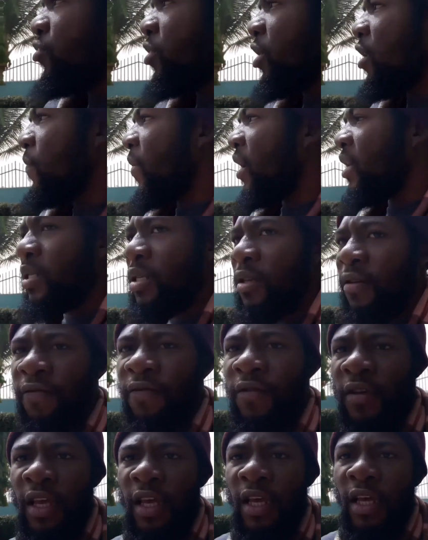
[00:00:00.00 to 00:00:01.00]
really massive
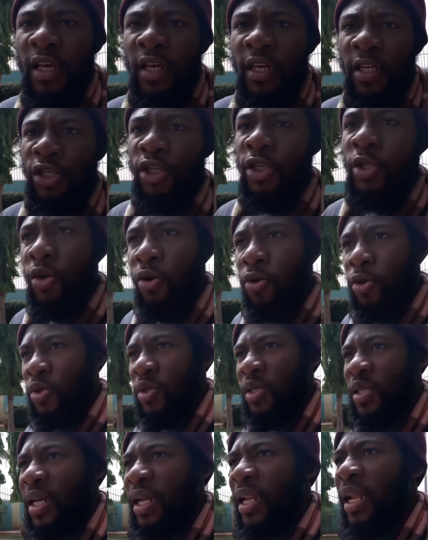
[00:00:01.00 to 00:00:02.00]
it just goes
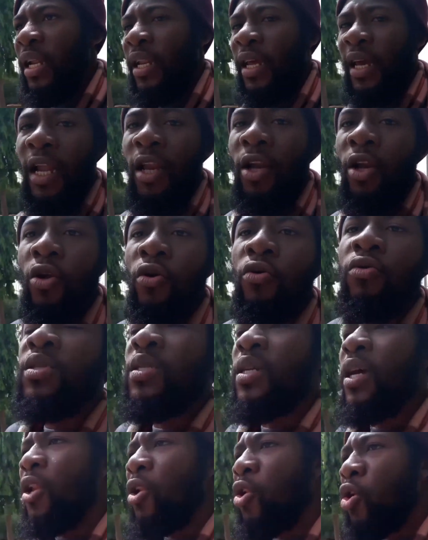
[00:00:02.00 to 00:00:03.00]
to say that there are
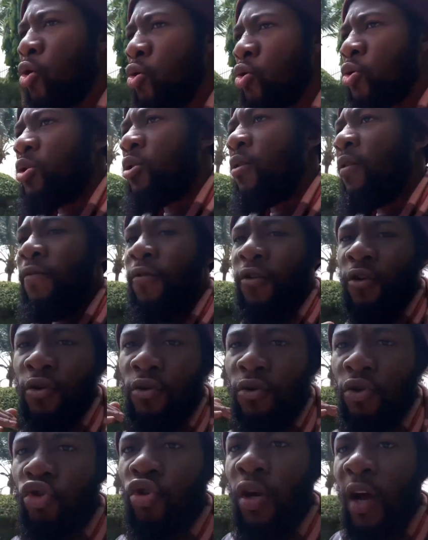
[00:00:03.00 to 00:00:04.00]
loads and loads of you
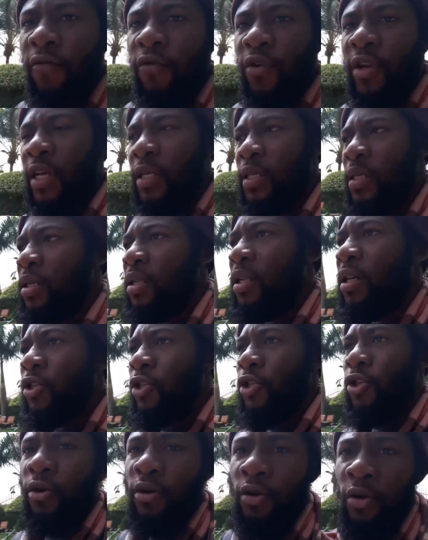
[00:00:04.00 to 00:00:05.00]
know travel
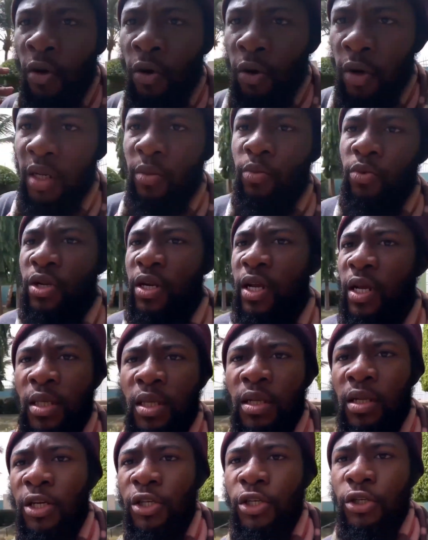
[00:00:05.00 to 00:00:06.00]
destination, honeymoon
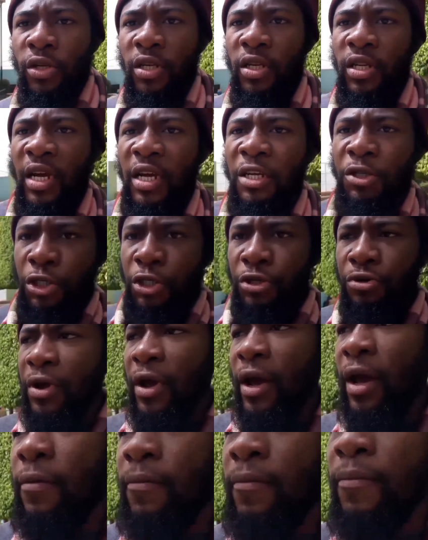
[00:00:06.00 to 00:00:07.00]
destination in
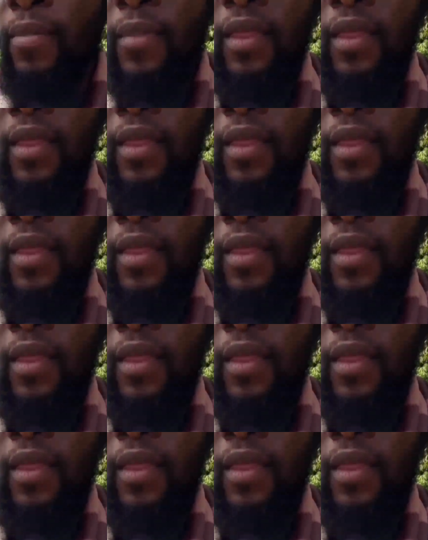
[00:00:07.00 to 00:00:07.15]
Nigeria,